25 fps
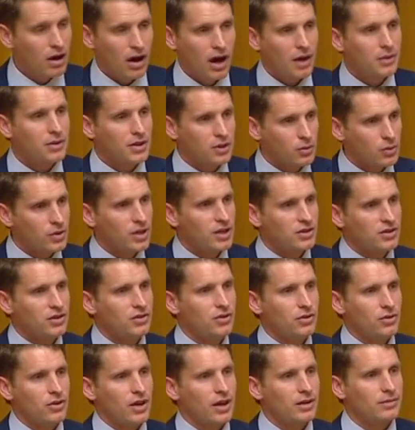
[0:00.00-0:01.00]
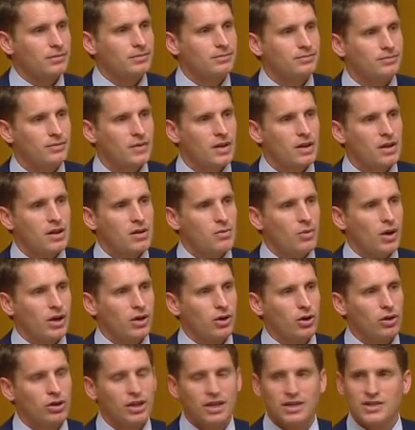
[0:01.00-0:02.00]
I think we need to do that. My
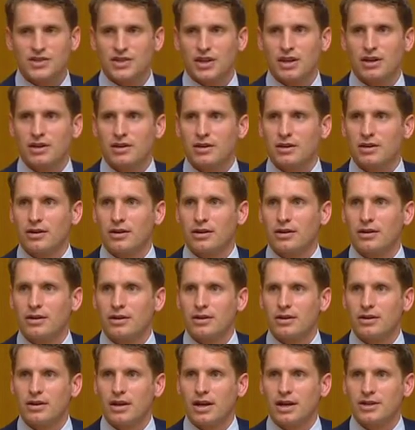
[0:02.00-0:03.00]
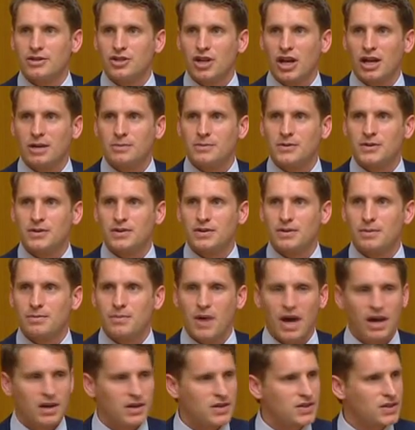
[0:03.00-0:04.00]
colleague Senator James
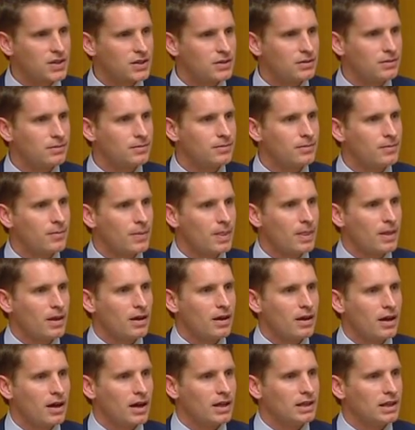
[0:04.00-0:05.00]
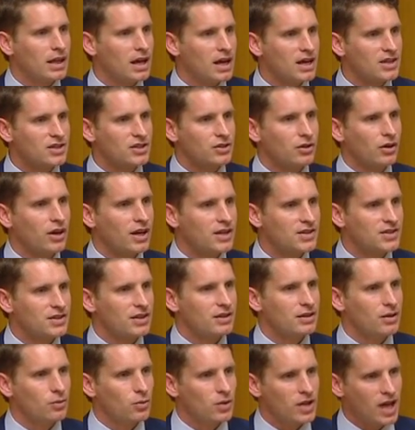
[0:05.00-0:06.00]
Patterson last night
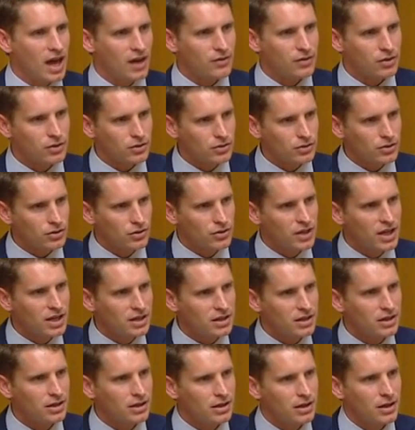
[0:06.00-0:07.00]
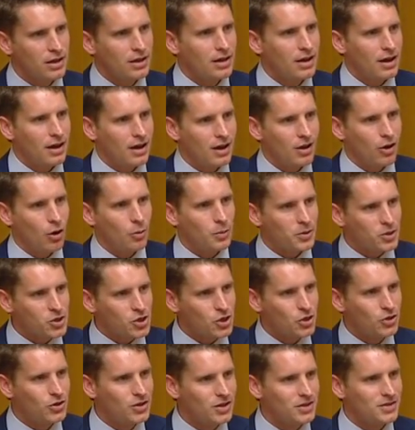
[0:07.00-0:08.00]
said that we have a unique
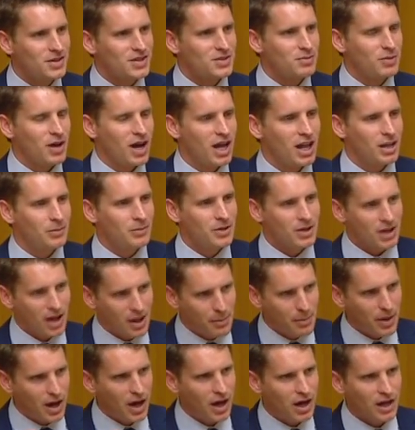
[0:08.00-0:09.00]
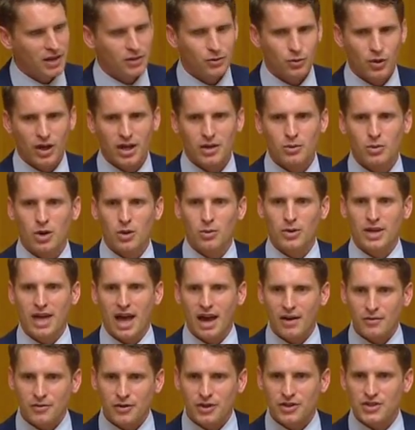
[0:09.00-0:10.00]
opportunity, this Parliament, a pathway where we
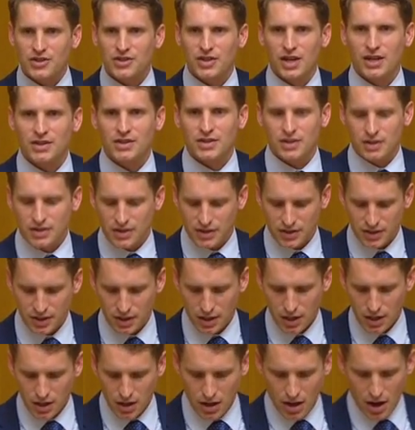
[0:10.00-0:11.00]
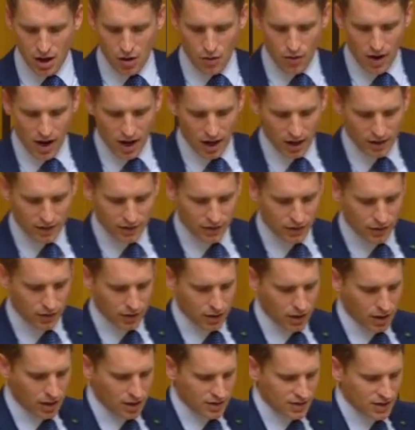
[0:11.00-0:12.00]
have consensus around
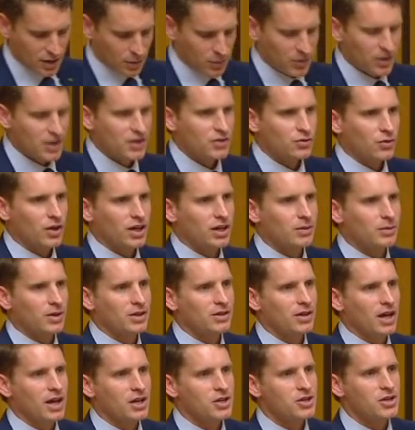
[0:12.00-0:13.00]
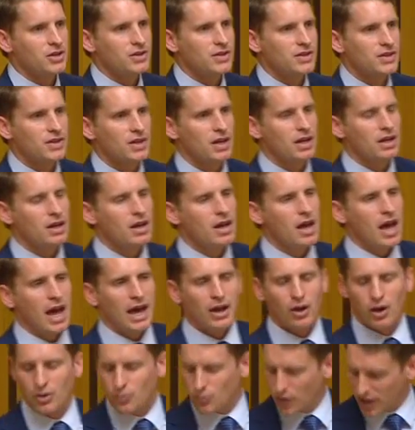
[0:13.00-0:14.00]
some of these recommendations,
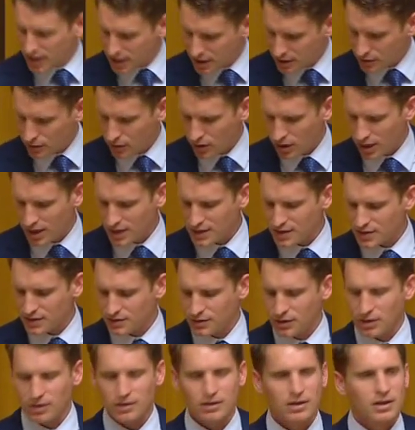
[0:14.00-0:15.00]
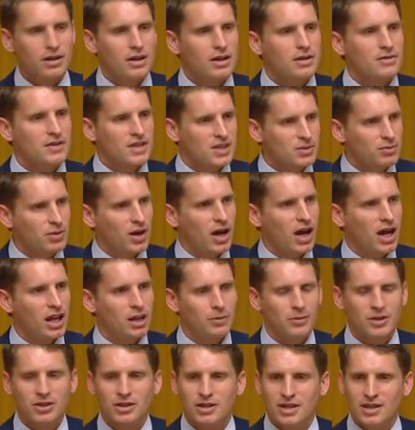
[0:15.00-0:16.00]
and I recognise that this
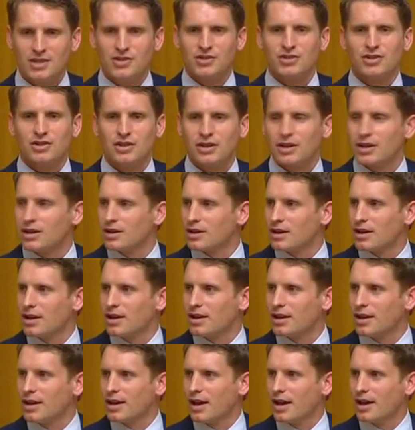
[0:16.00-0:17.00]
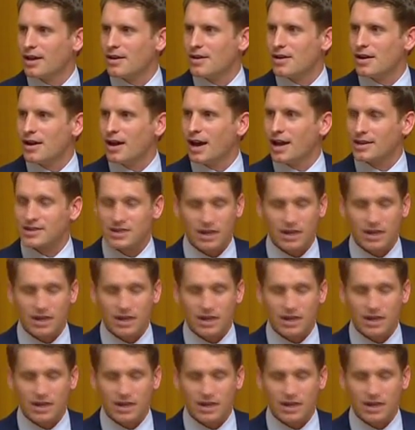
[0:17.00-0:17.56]
Parliament is a